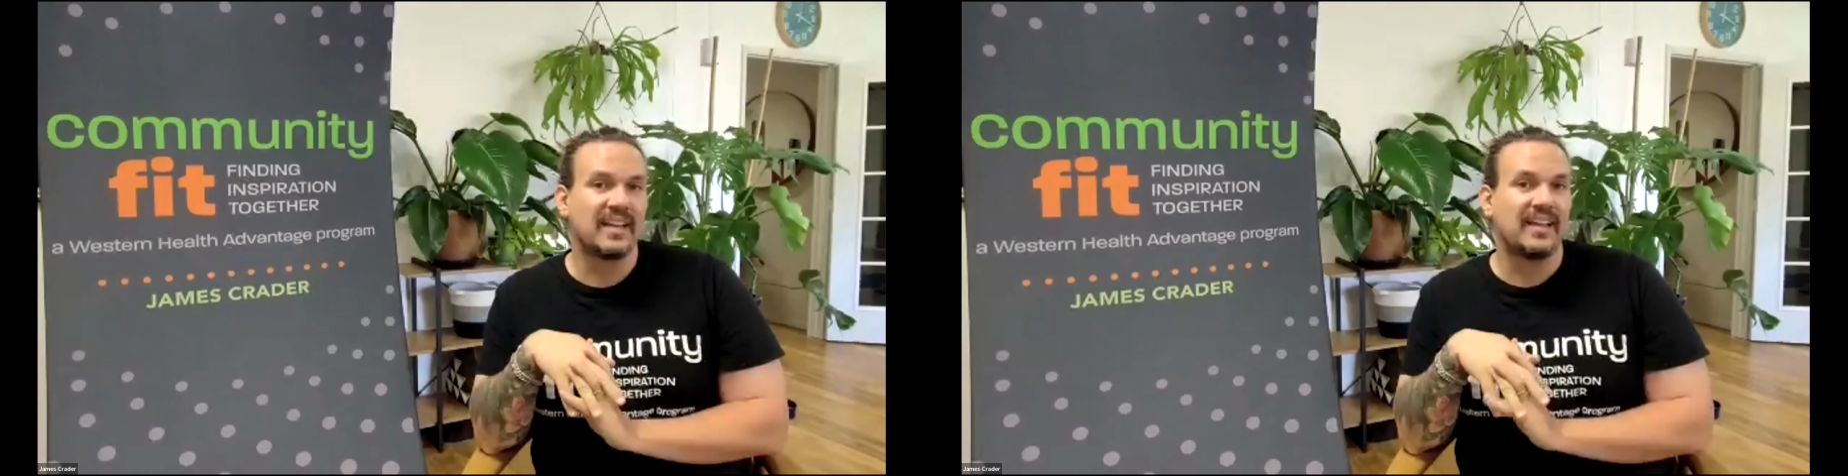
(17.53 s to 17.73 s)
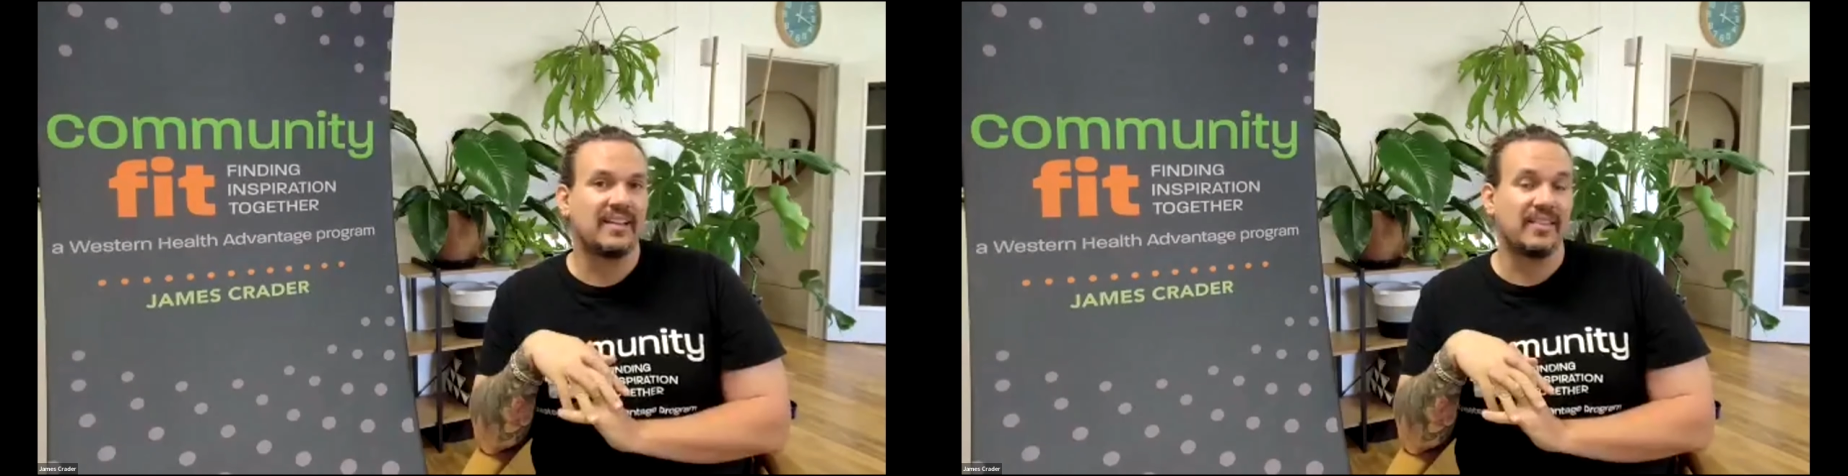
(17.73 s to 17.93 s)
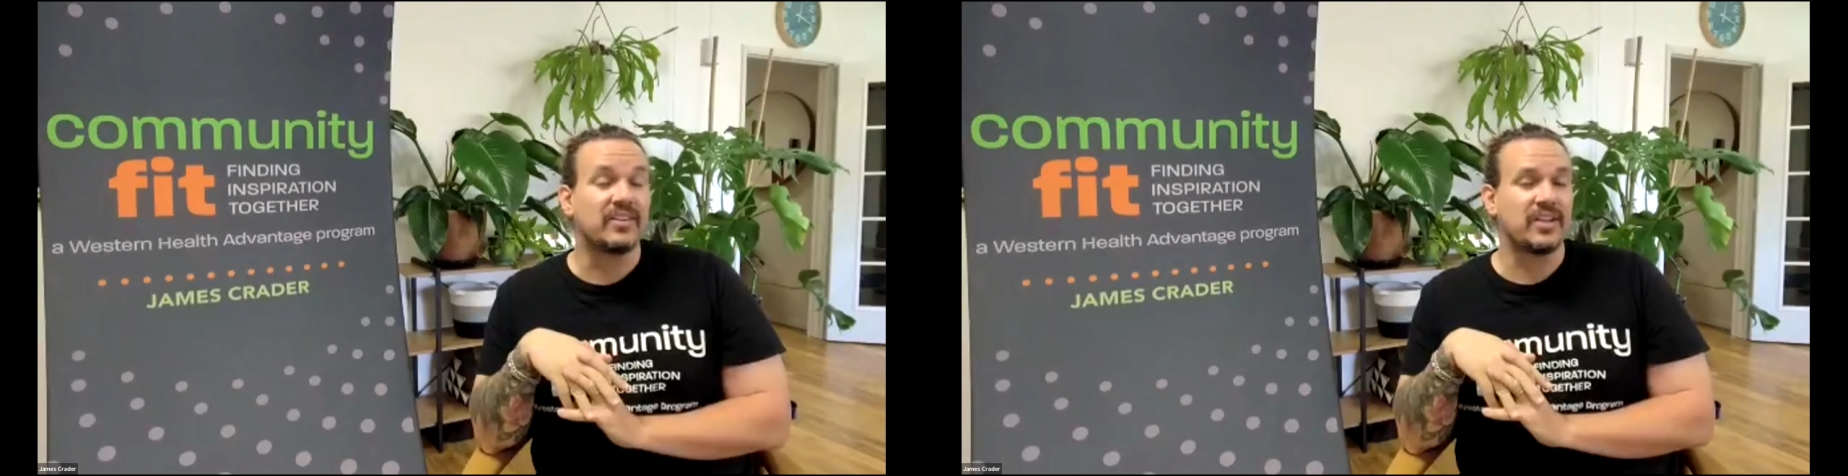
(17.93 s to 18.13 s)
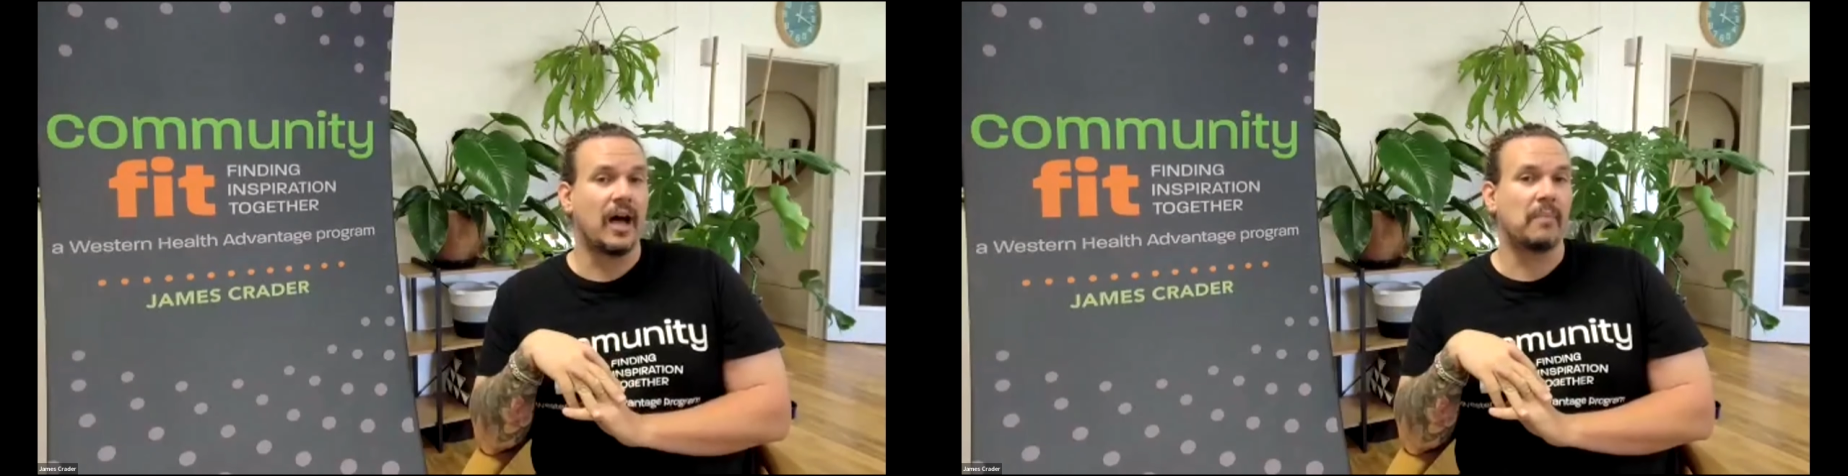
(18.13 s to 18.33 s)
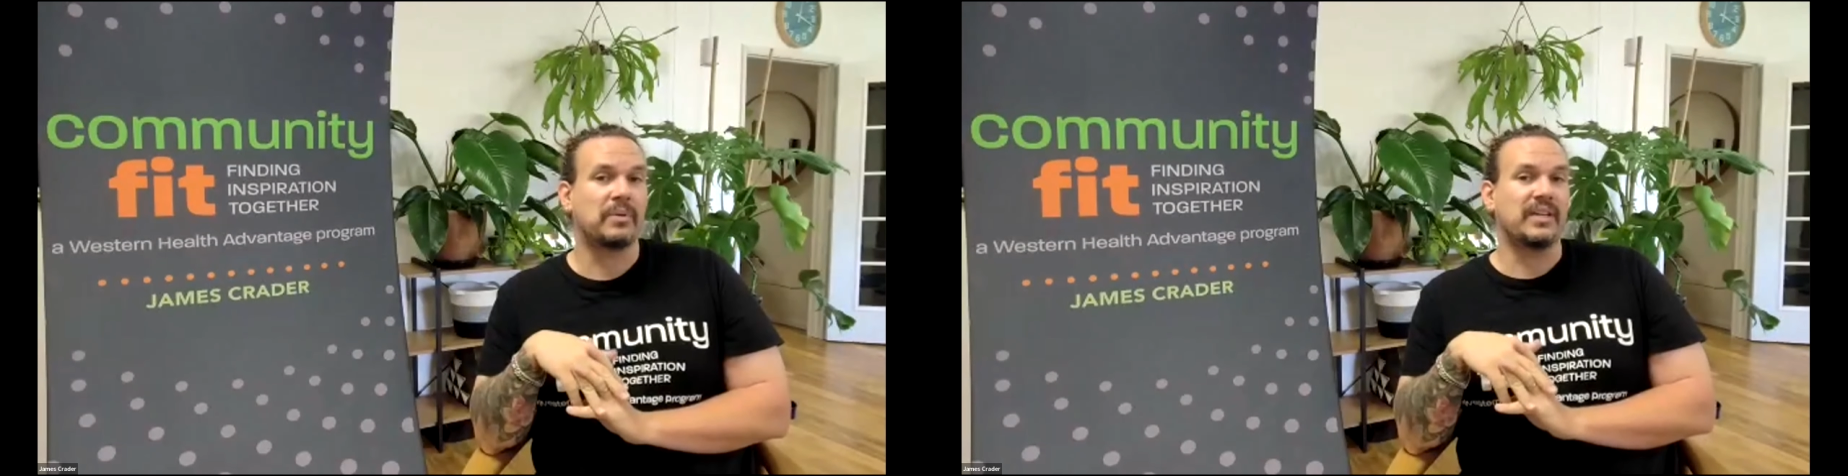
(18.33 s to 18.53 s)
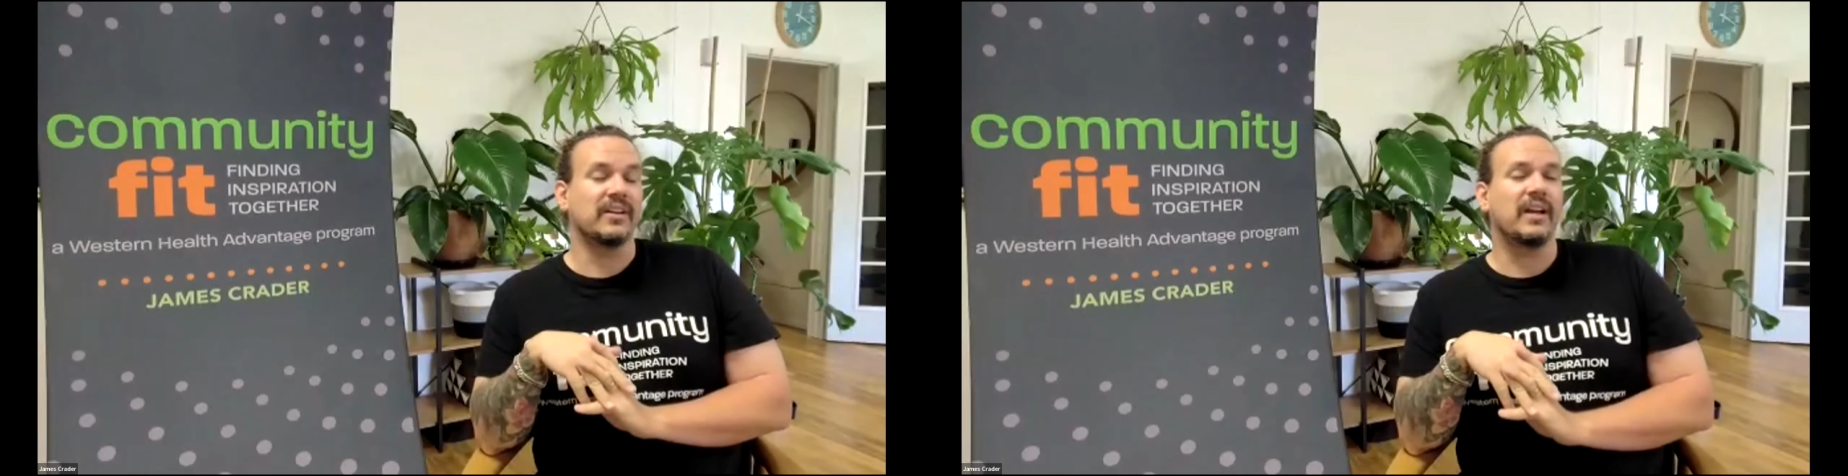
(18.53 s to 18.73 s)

at the top here.